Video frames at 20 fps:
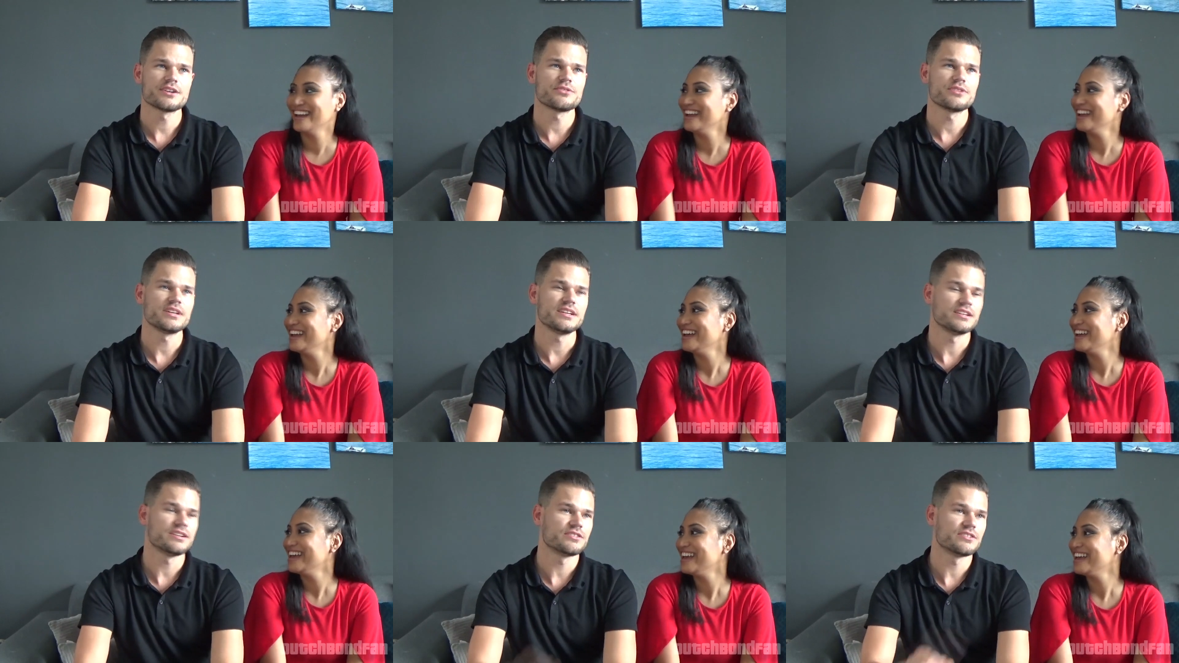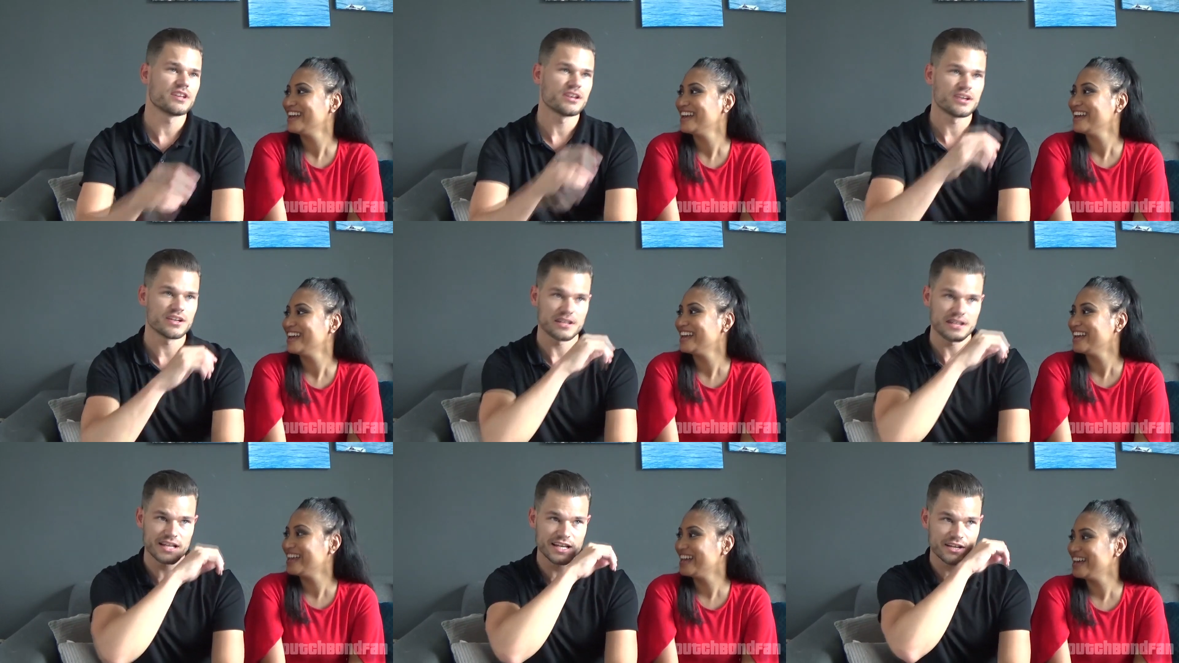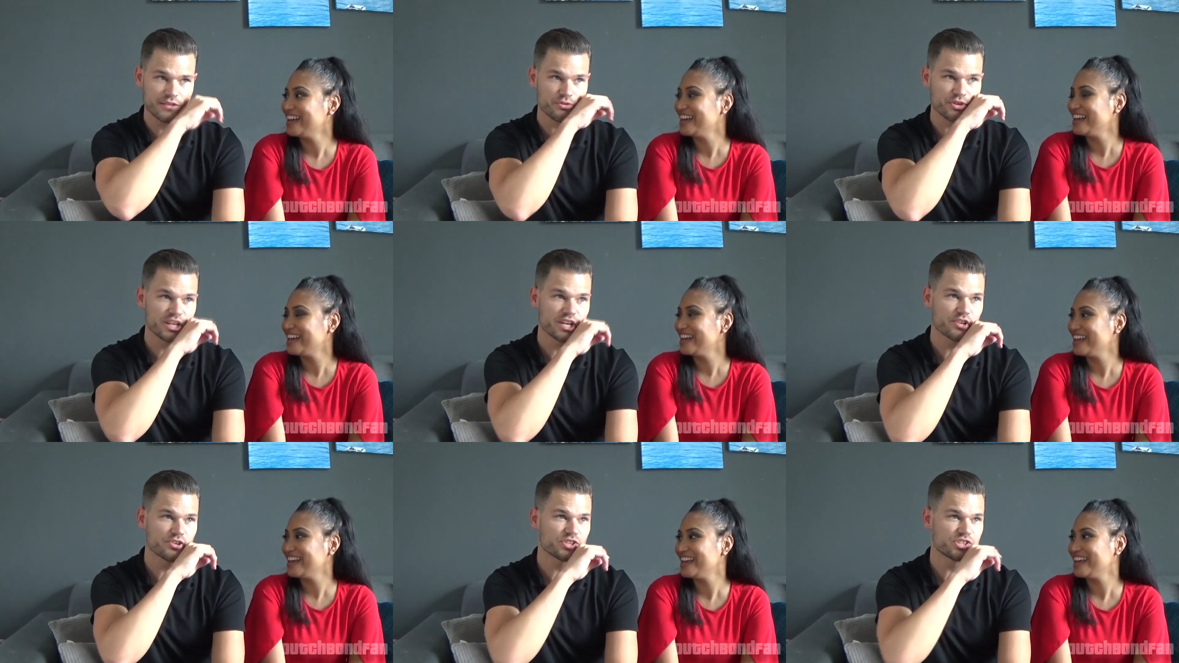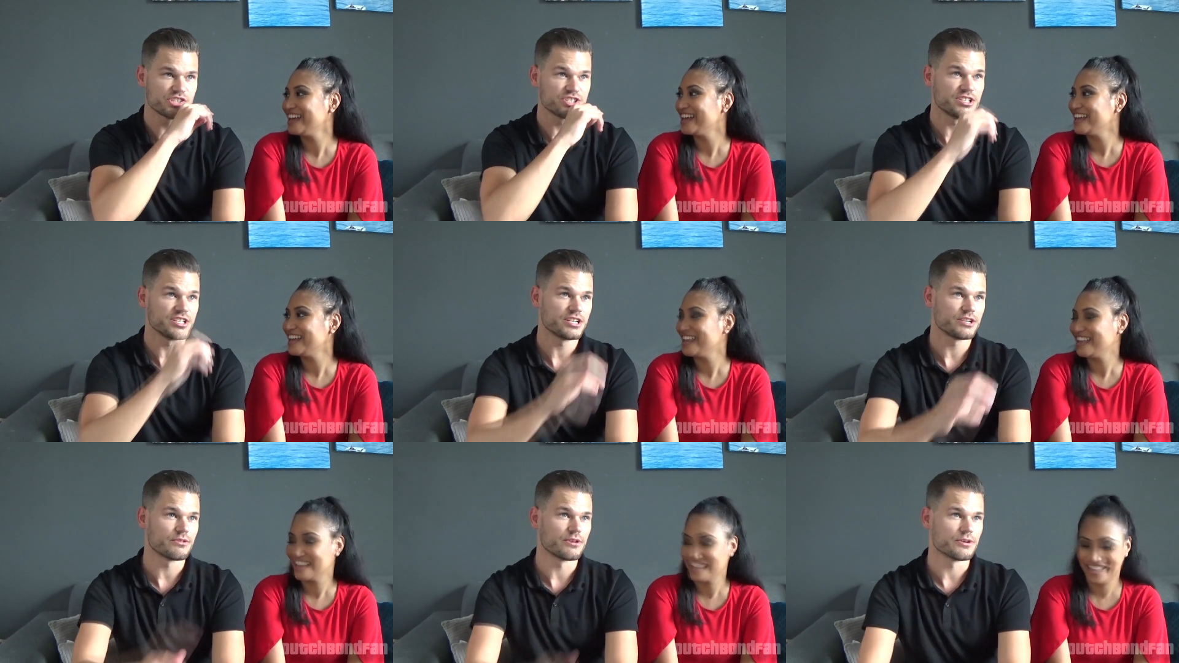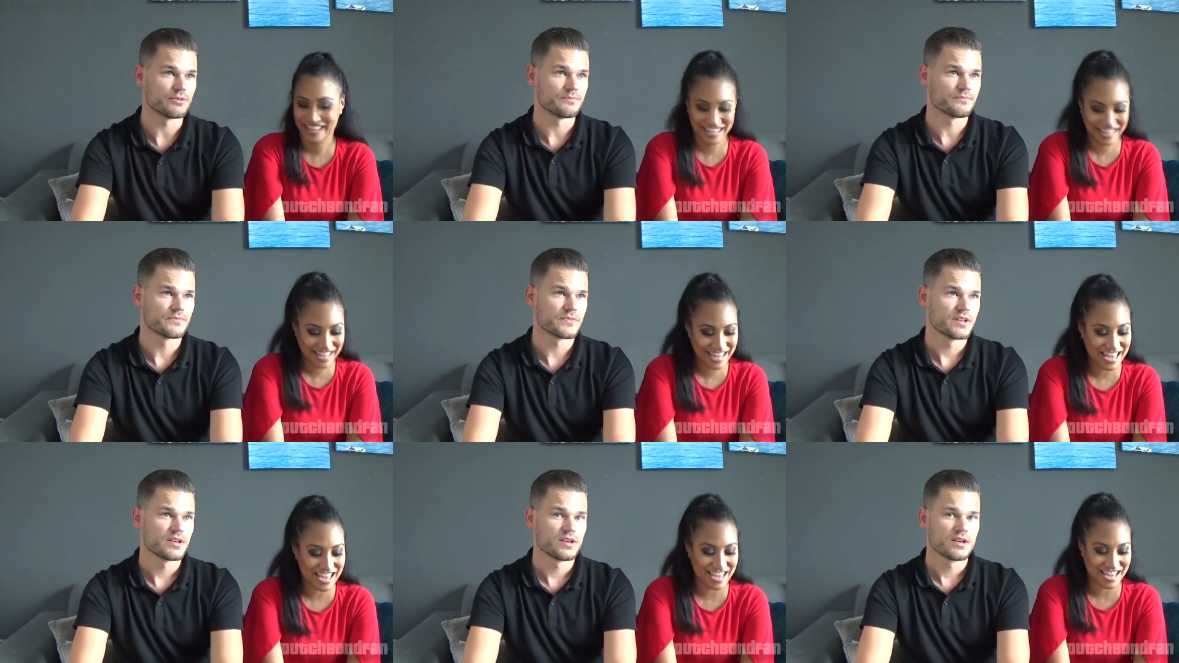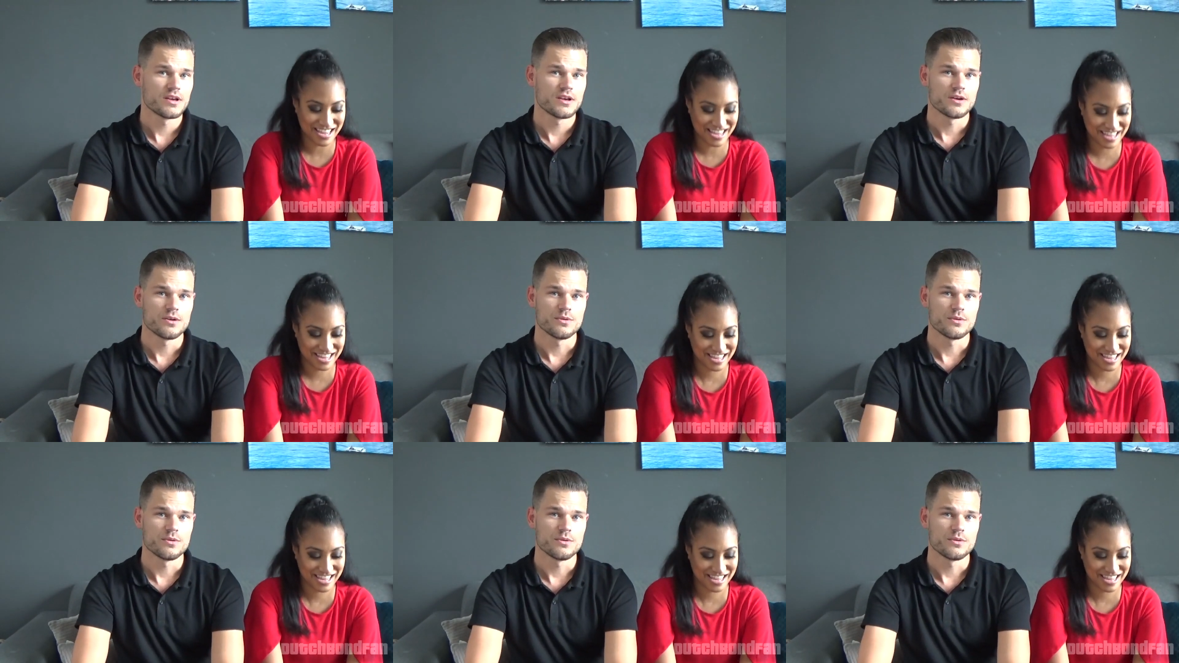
Speaker 1: agree. In uh, like a Rio de Janeiro. Yeah.